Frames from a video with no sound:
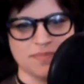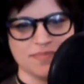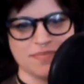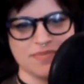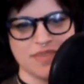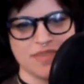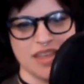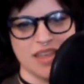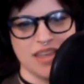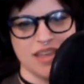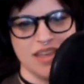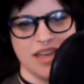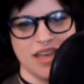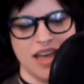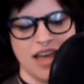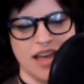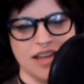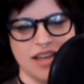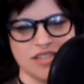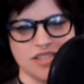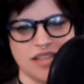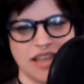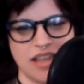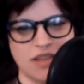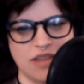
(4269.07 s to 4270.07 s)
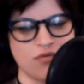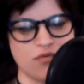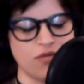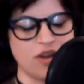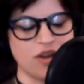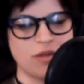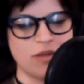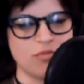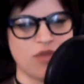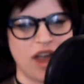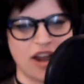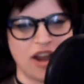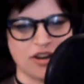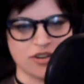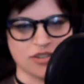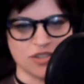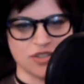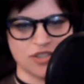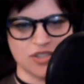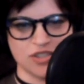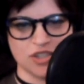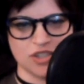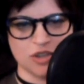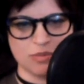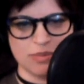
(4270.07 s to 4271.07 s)
Yeah. Uh, it's like Freedom
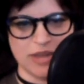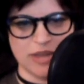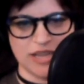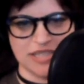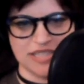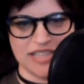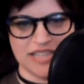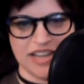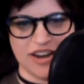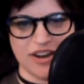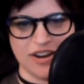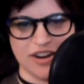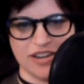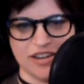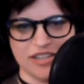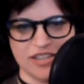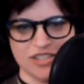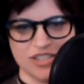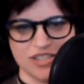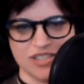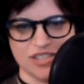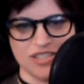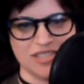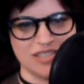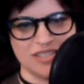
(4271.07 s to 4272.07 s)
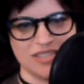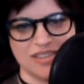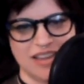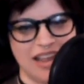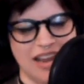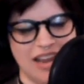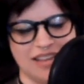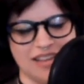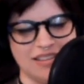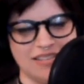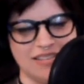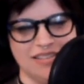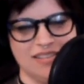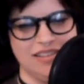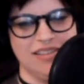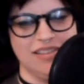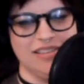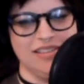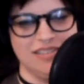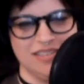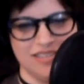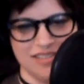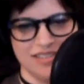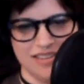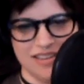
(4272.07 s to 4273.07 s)
Riders took place there, and it's just like, ugh.
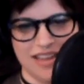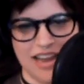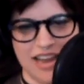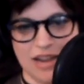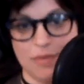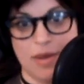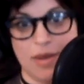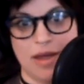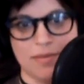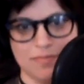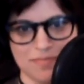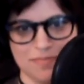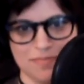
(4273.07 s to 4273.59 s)
Anyway.